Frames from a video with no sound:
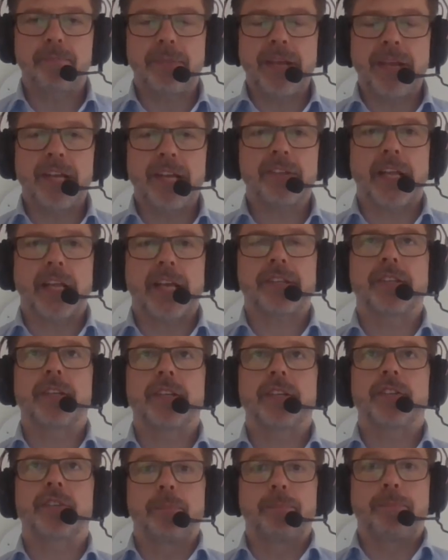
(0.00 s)
biggest
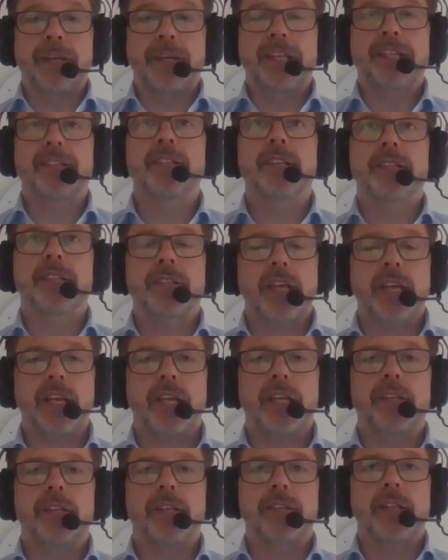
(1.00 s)
lesson to business
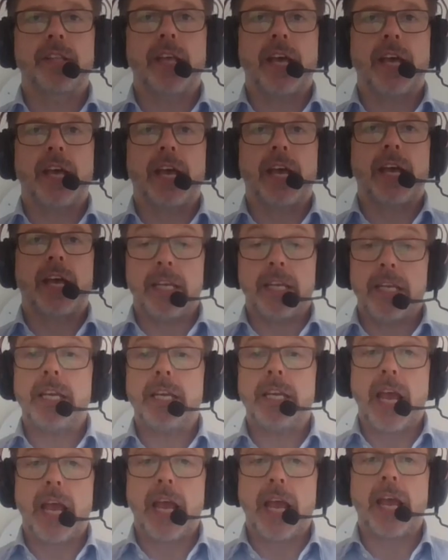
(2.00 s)
is that
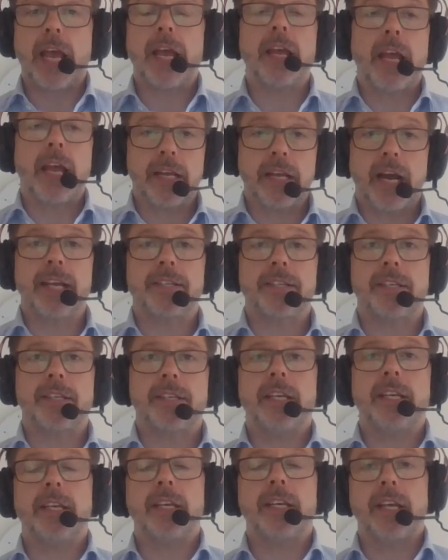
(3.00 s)
EA and
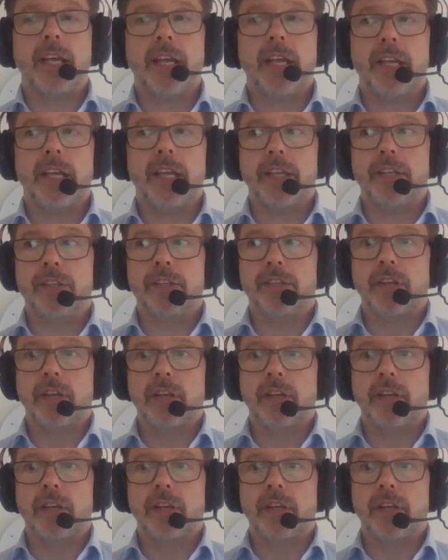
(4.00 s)
IT is